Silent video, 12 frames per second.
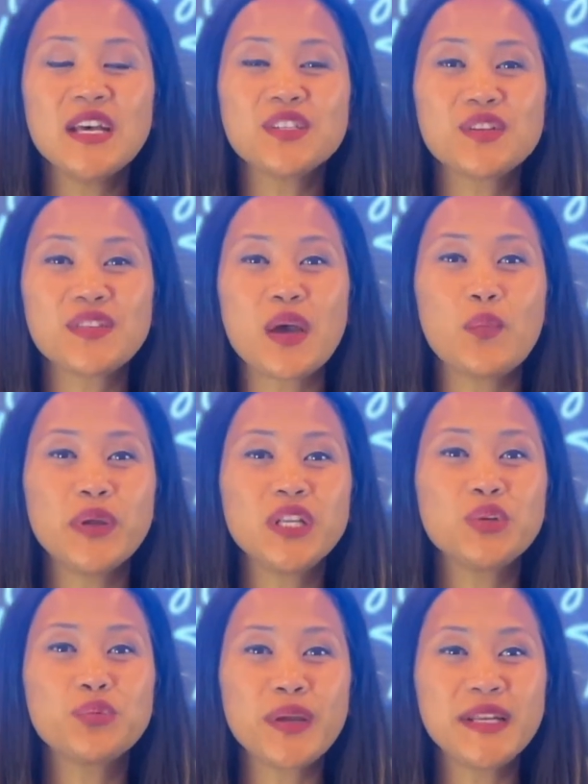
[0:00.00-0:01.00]
so that when
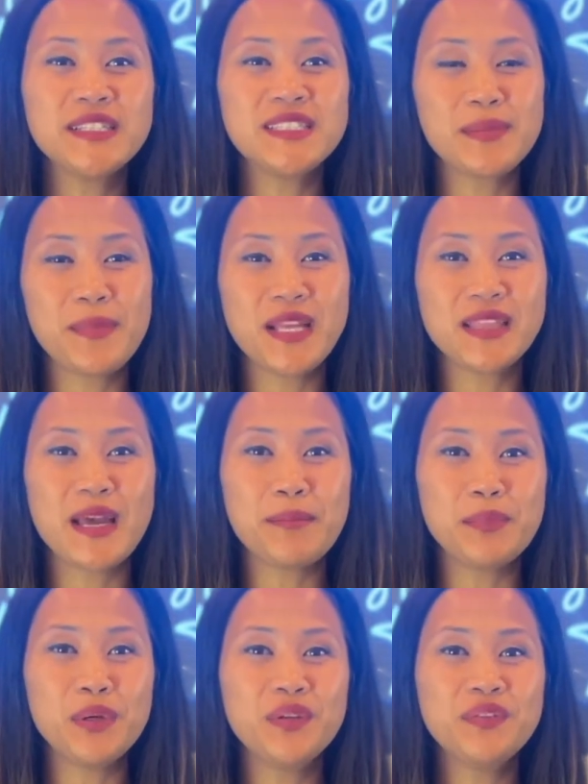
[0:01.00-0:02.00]
you're ready to make that
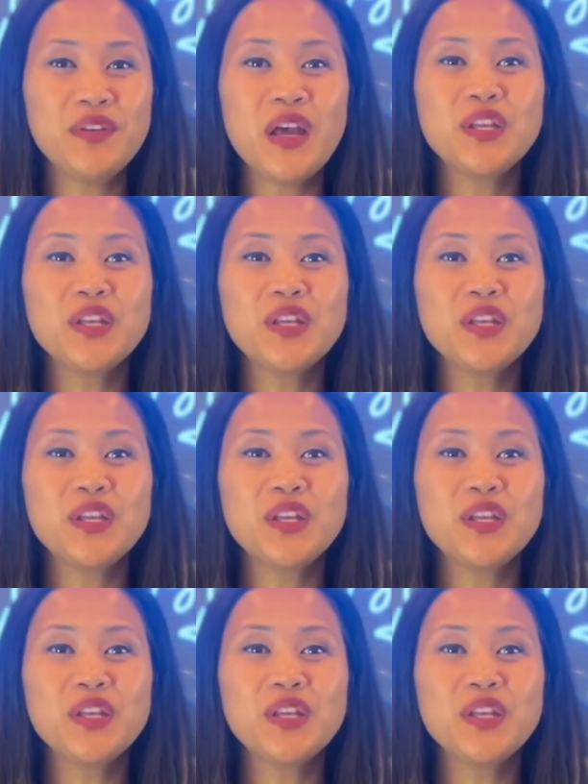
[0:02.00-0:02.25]
move,